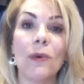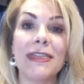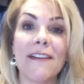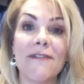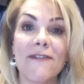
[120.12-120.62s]

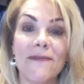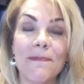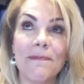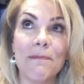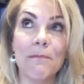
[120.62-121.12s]
when the
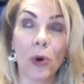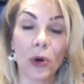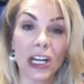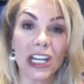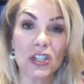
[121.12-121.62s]

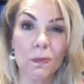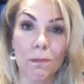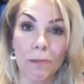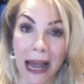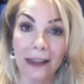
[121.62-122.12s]
mortgage
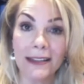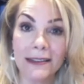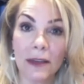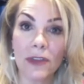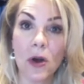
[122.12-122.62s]

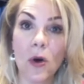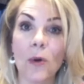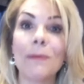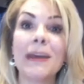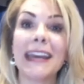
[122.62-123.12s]
balance of the
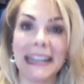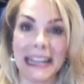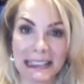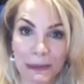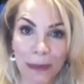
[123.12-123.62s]
home
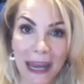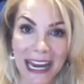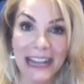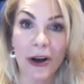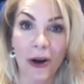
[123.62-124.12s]
gets
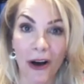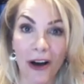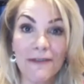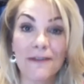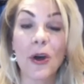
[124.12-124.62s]
paid
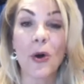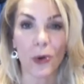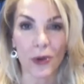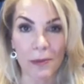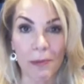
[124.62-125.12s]
off
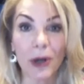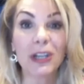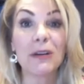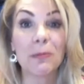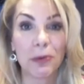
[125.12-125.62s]
or the
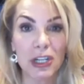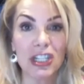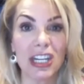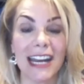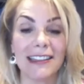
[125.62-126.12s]
market
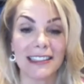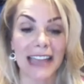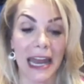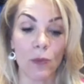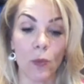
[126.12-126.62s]
appreciates
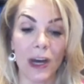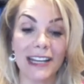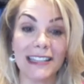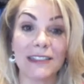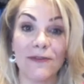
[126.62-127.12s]
and what
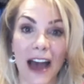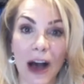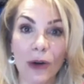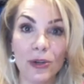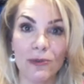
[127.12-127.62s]
it's
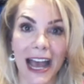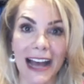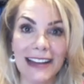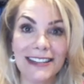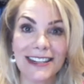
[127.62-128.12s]
valued
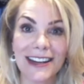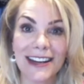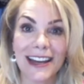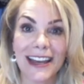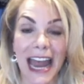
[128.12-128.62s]
at
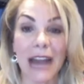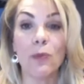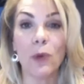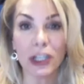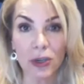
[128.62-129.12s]

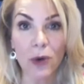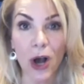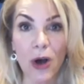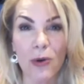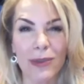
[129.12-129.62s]
and what you
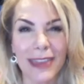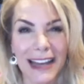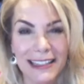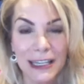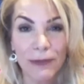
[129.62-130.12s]
owe
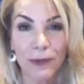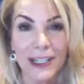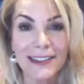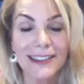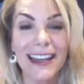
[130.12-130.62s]
that
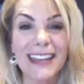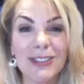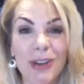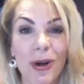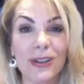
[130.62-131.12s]
difference
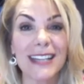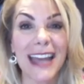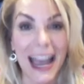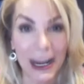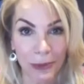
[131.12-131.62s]
is called
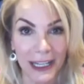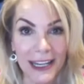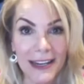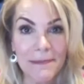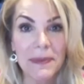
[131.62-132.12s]

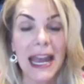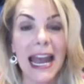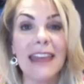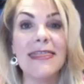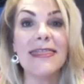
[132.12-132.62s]
equity.
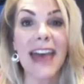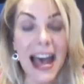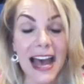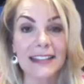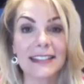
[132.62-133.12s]
And
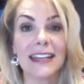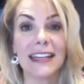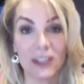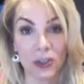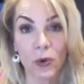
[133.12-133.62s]
that
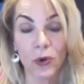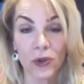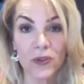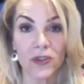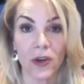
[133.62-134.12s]
is the
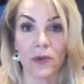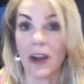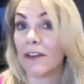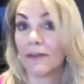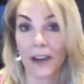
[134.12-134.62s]

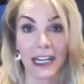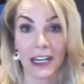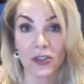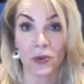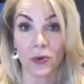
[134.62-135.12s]
cornerstone of
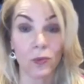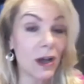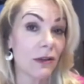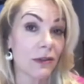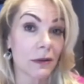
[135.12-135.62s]
financial
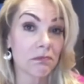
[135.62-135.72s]
wealth.